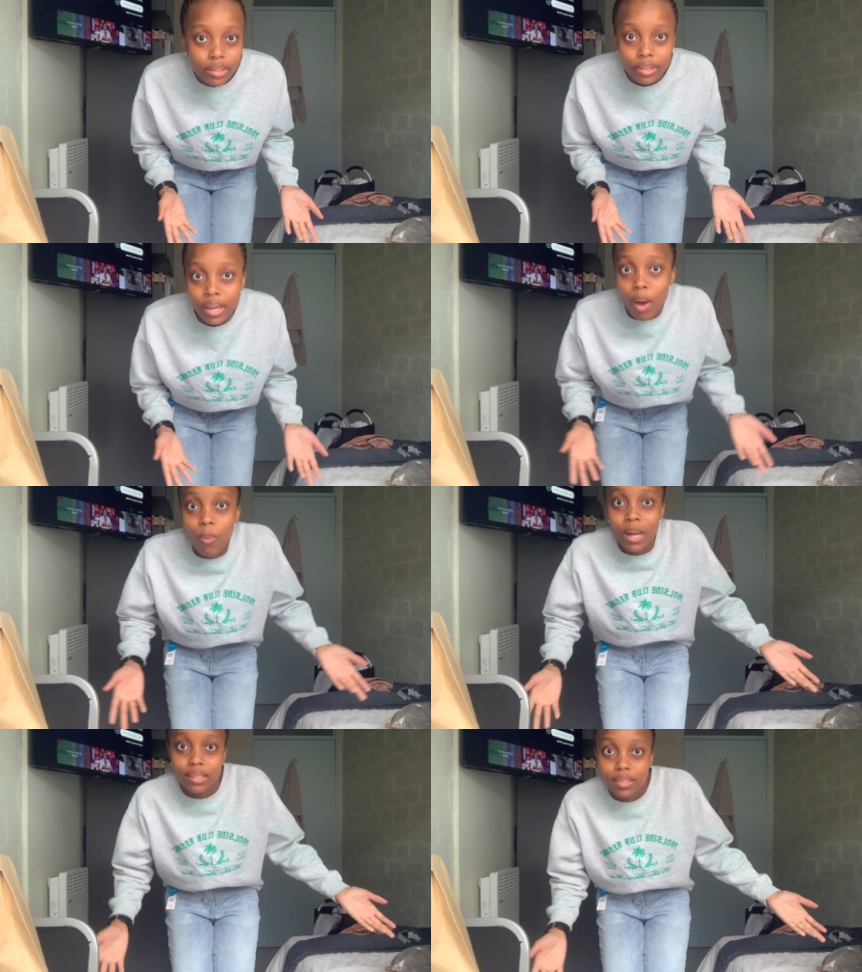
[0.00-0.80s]
Now
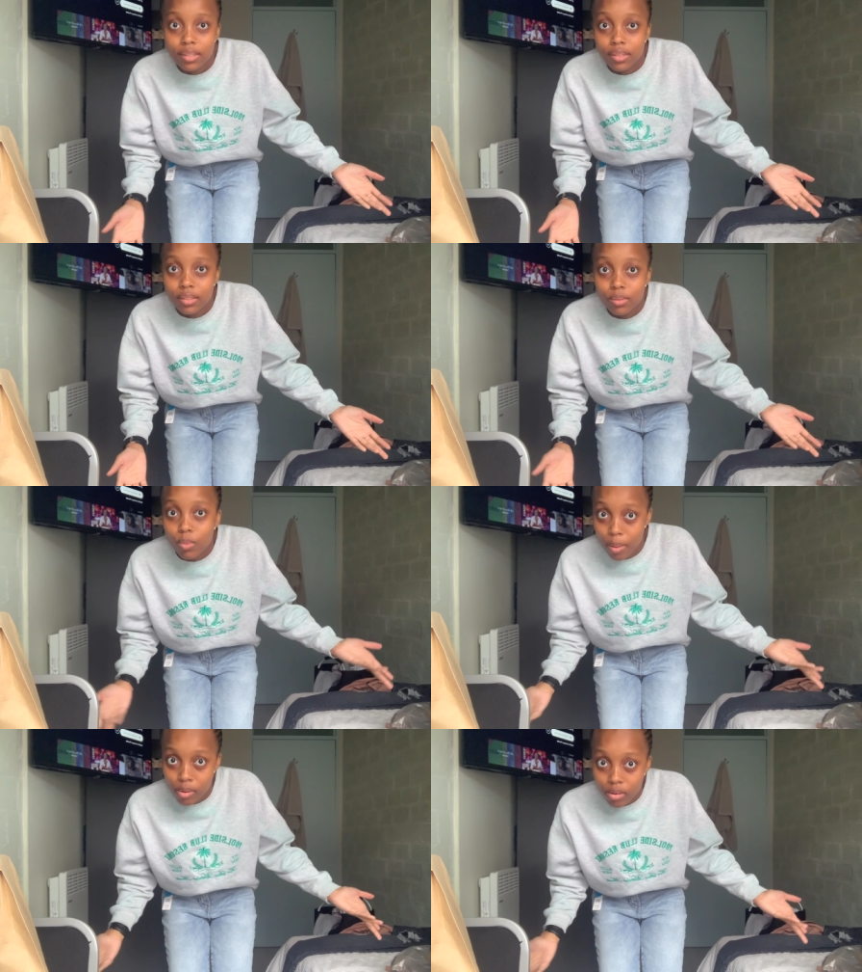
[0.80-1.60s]
what?
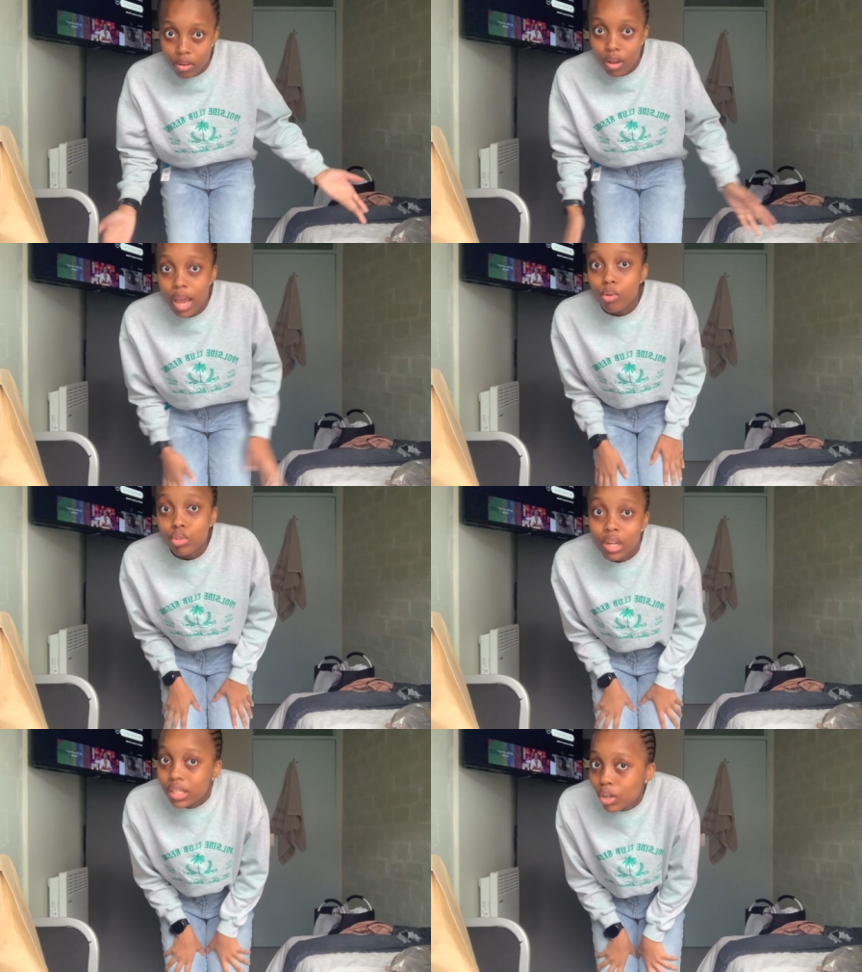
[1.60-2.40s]
Mabo. And who's
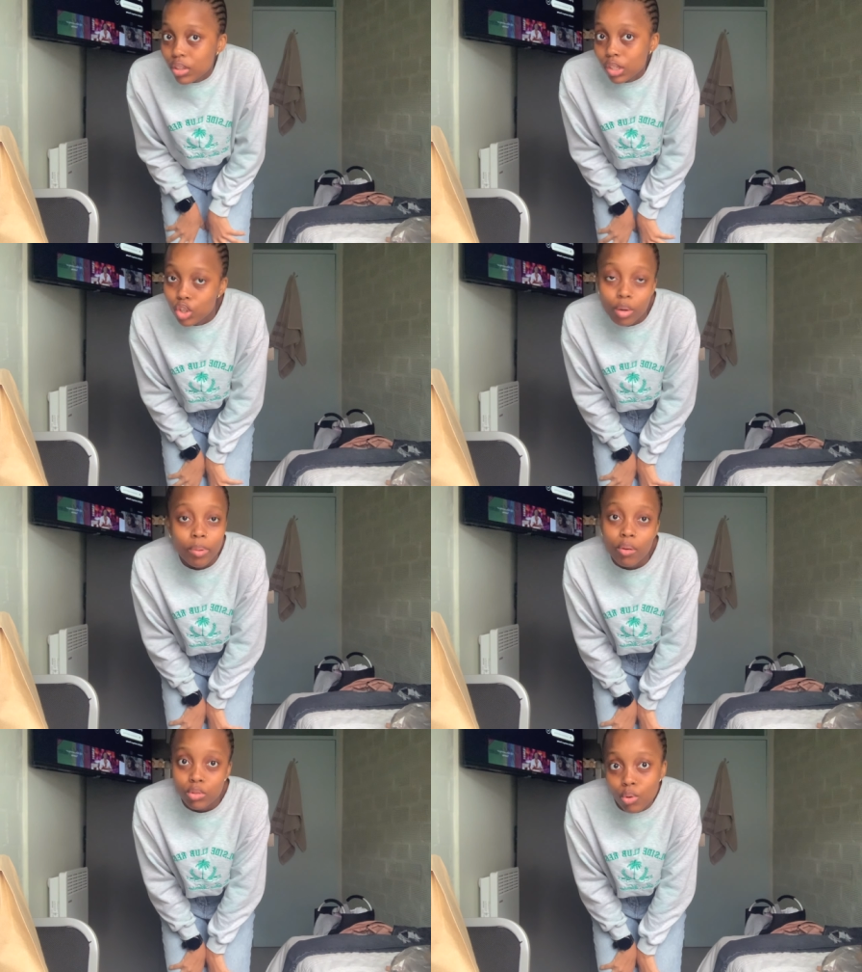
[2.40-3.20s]
gonna tell you that China
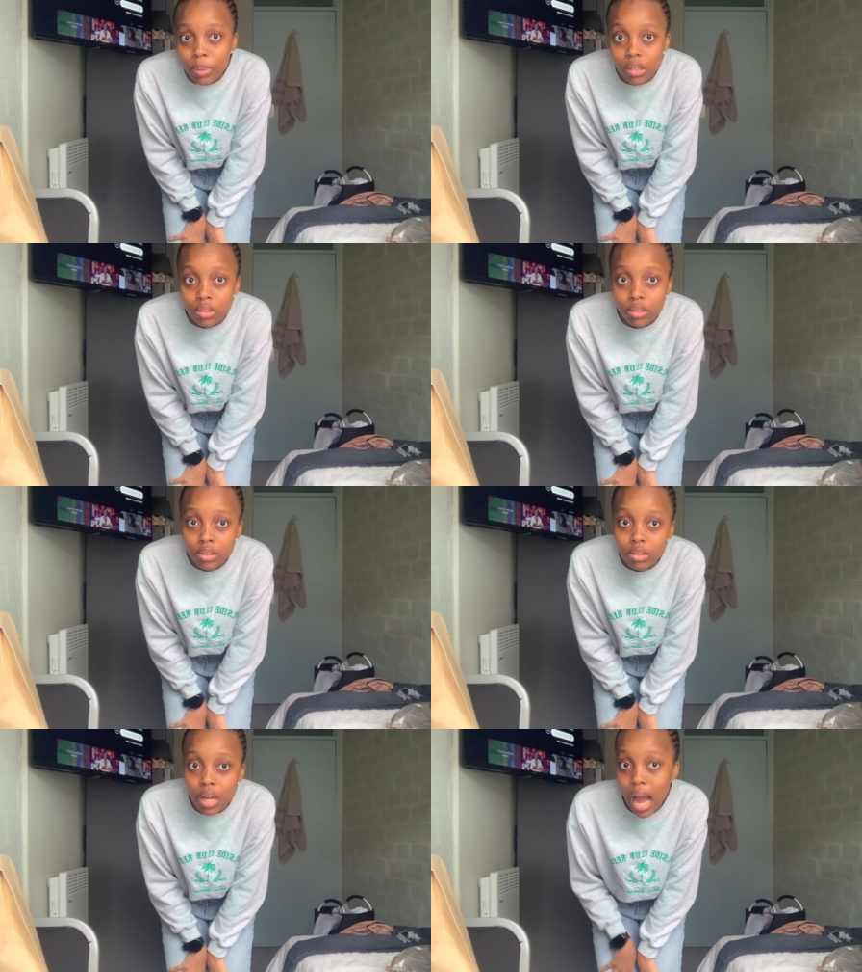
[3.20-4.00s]
Bell was open?
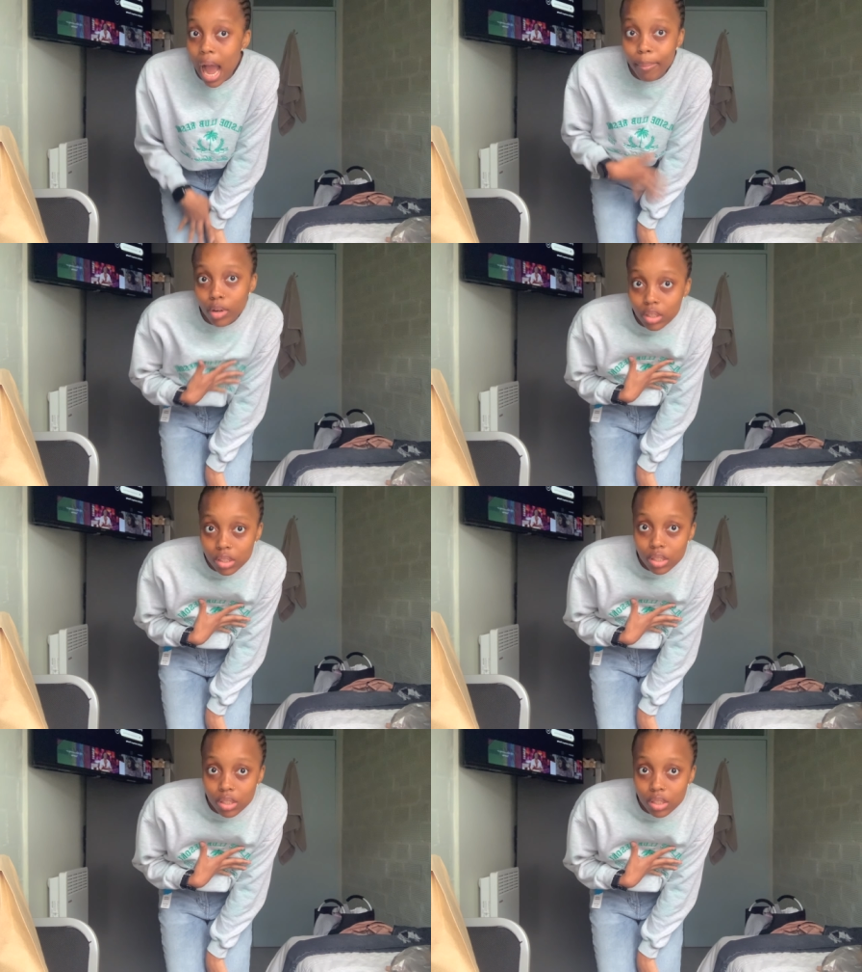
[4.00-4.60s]
I'm not.